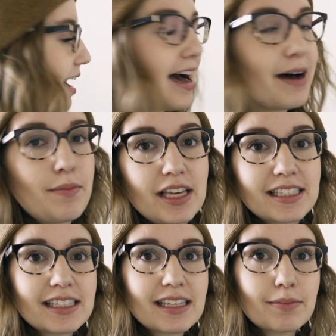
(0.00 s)
Um,
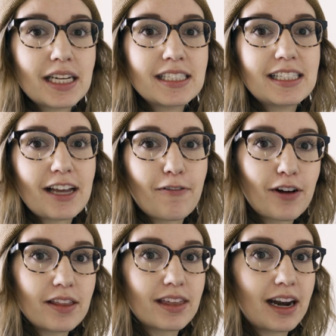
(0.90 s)
this is something
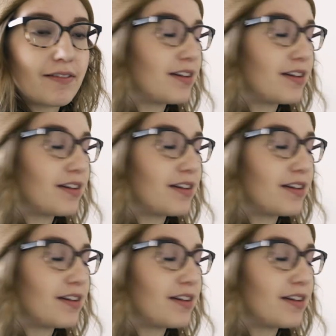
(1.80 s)
different that